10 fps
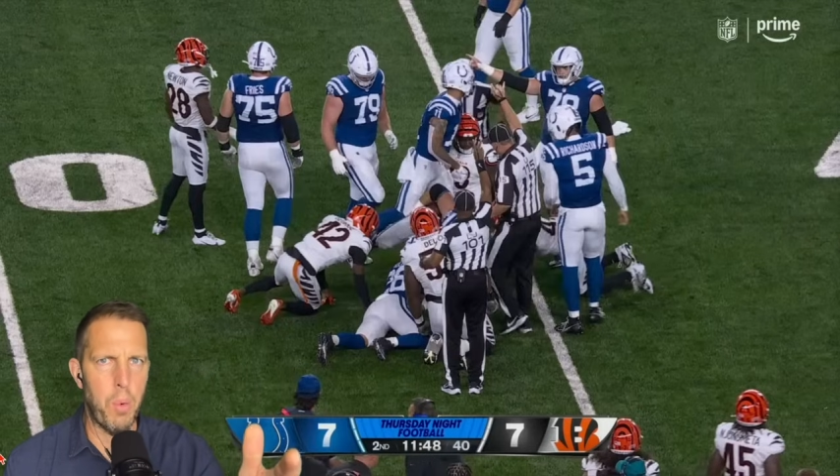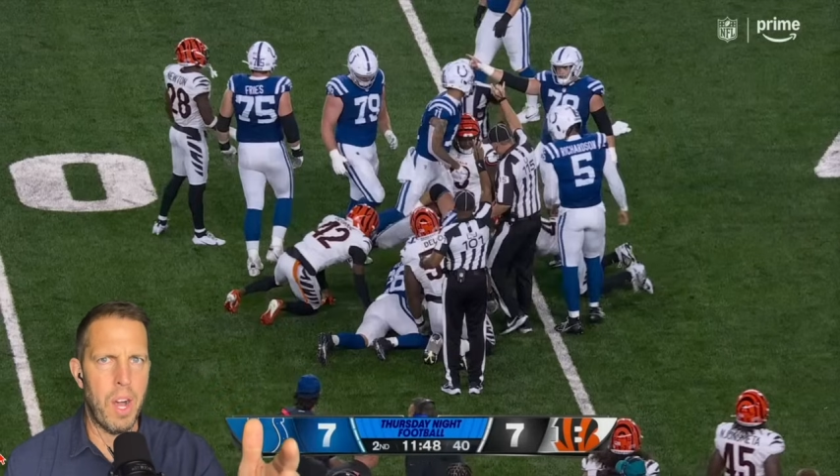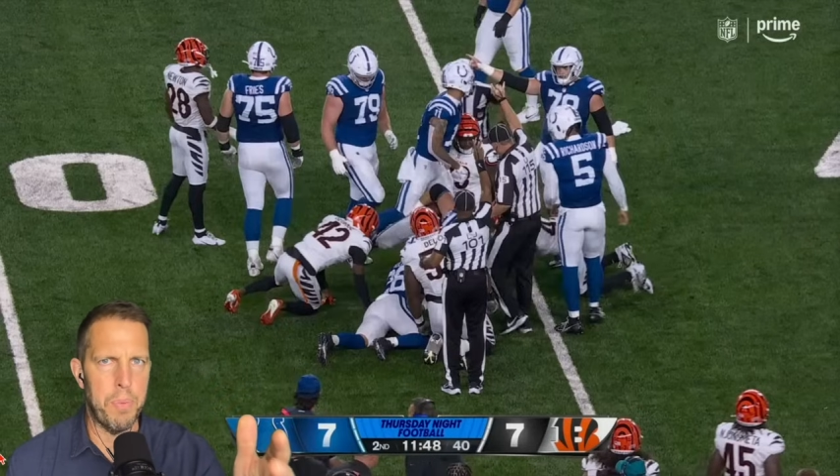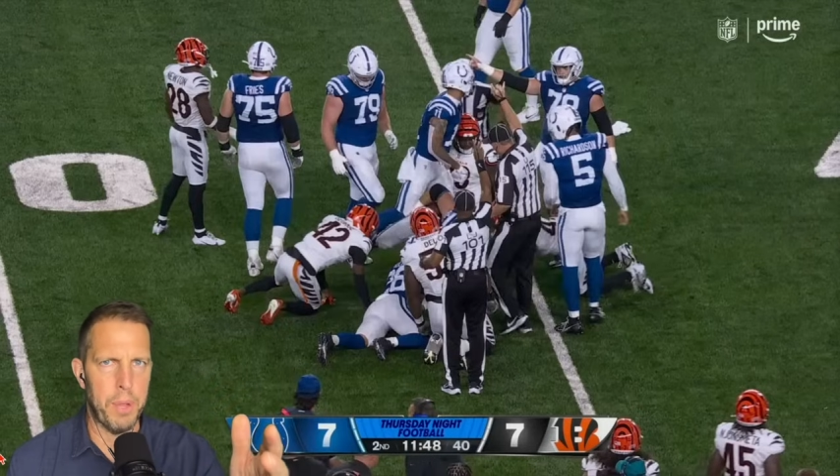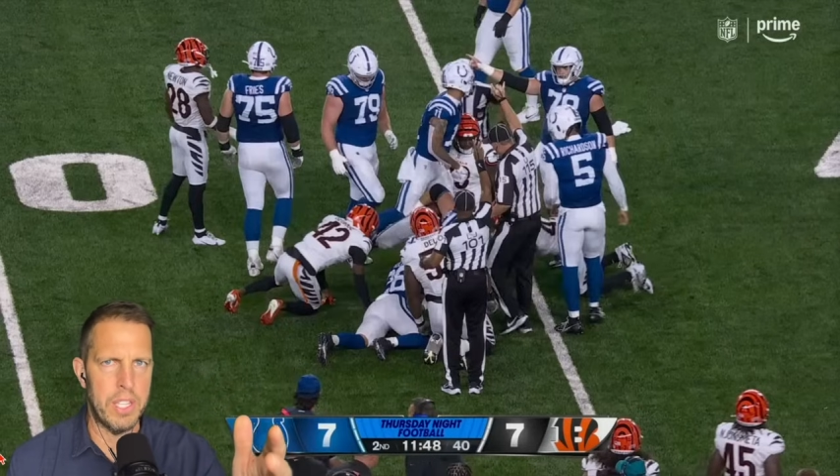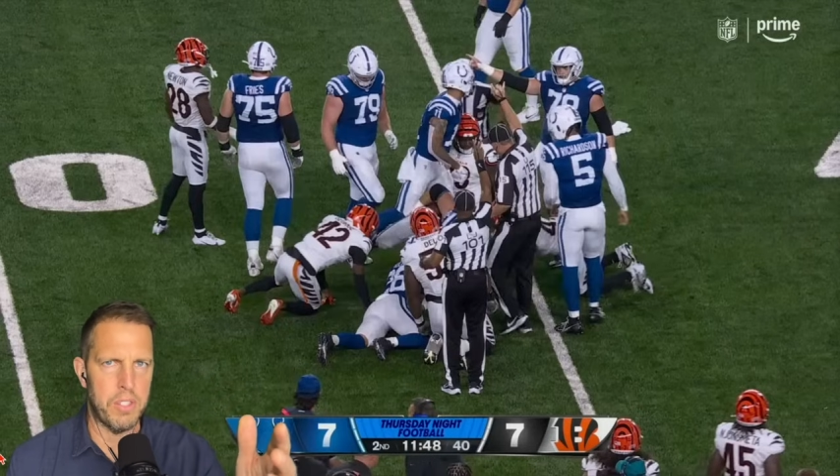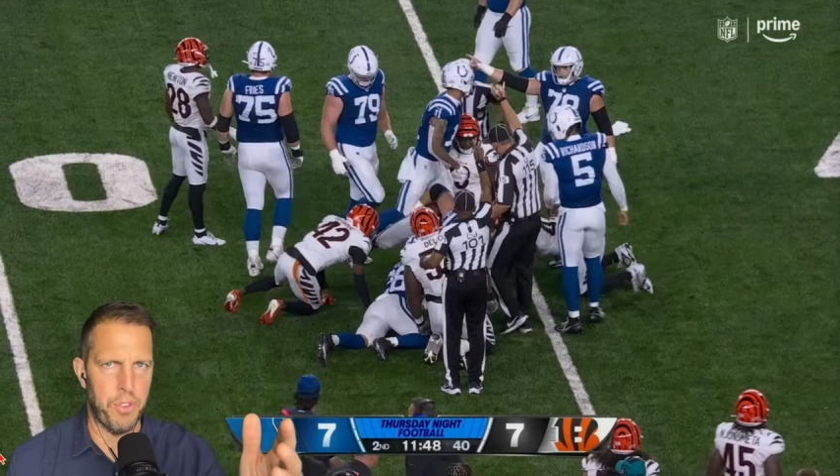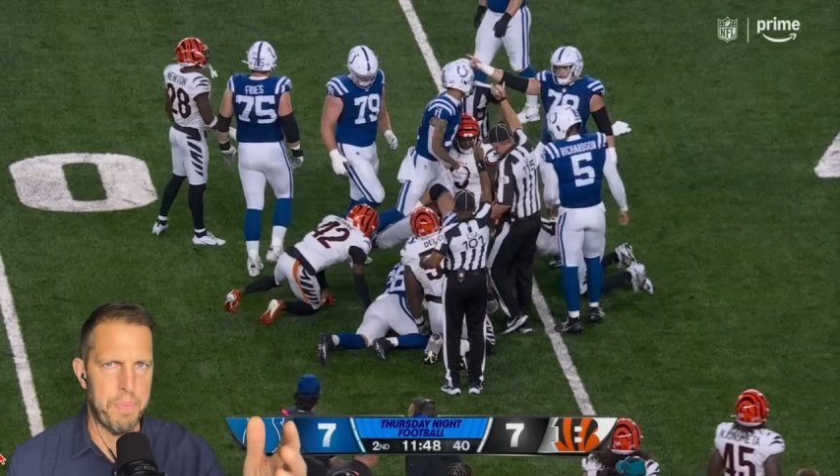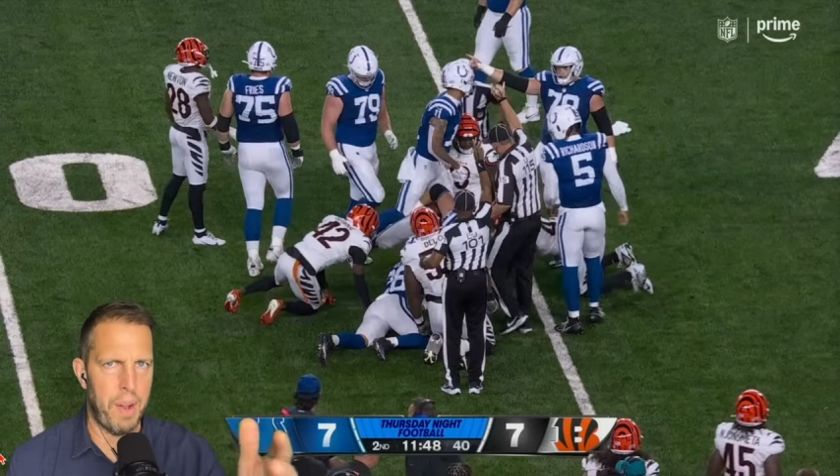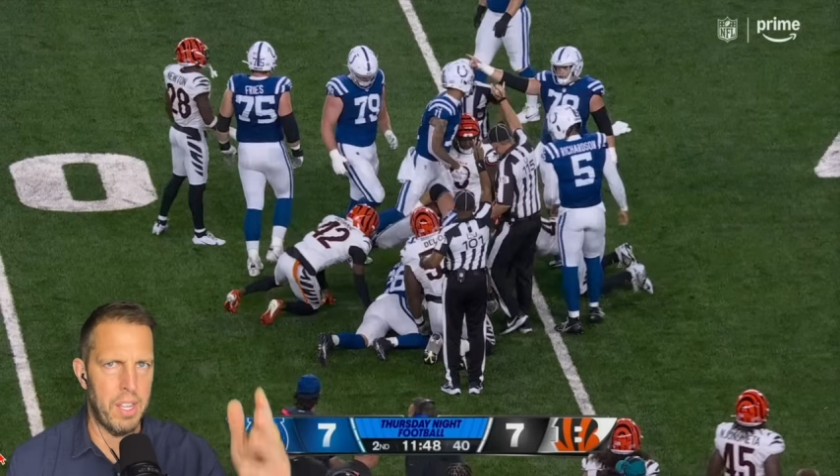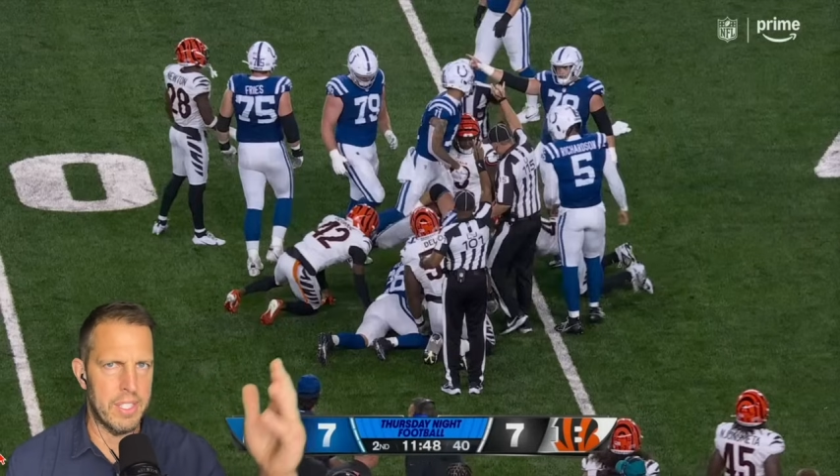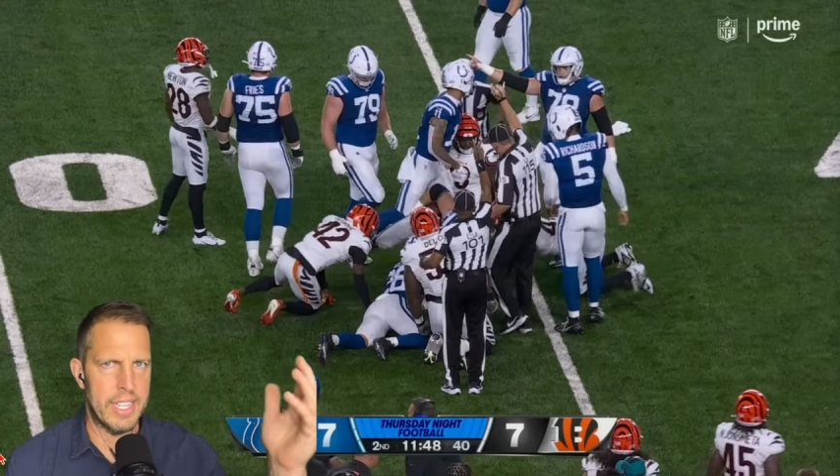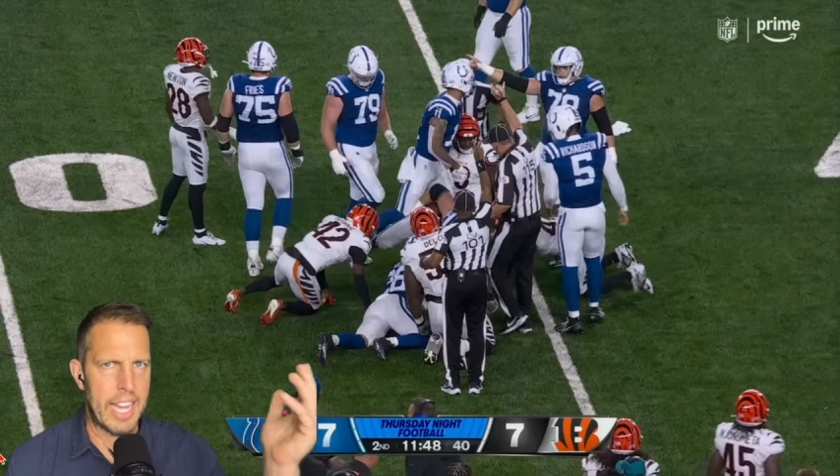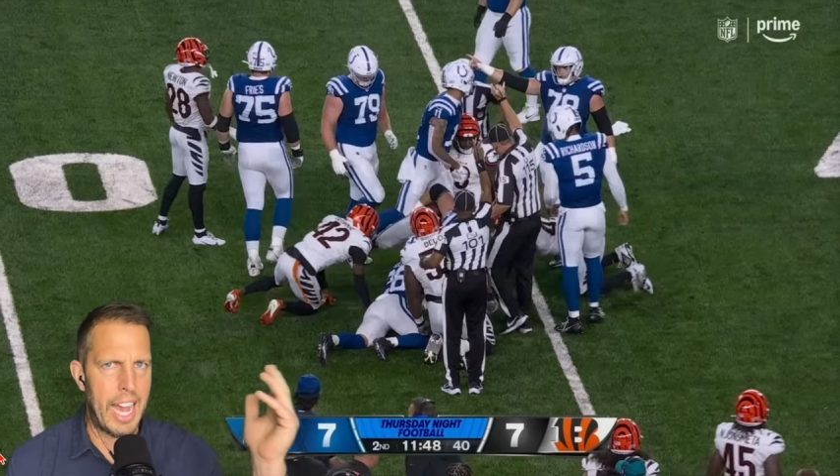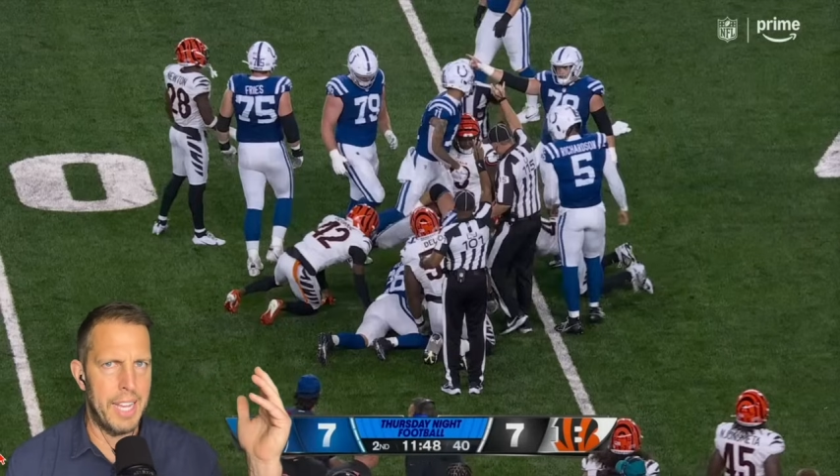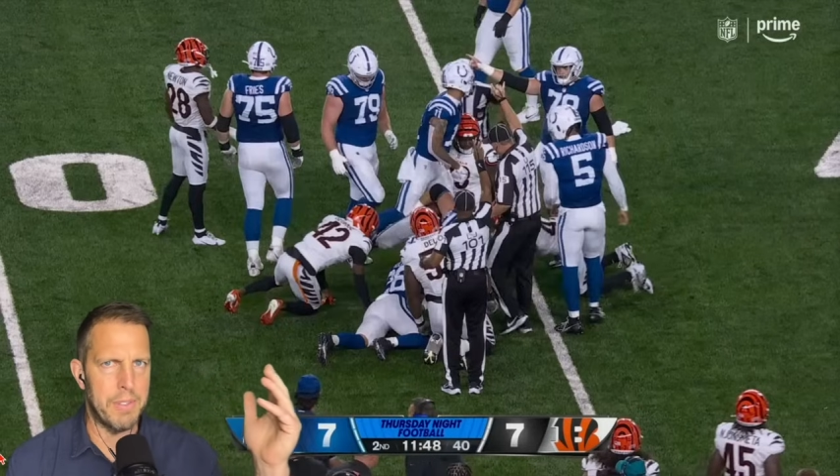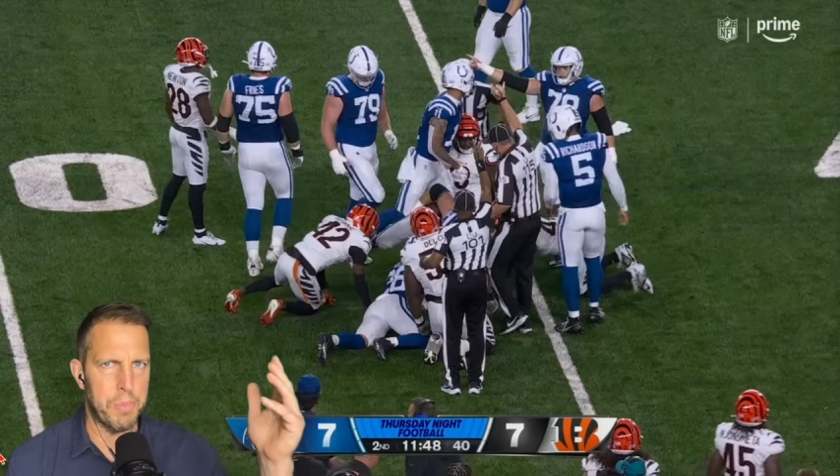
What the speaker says: well-placed footballs at times,